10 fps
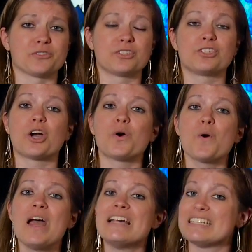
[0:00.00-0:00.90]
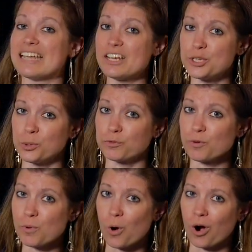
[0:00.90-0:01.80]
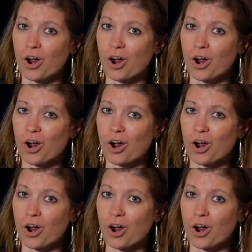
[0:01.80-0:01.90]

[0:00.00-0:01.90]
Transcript: So, stay tuned for more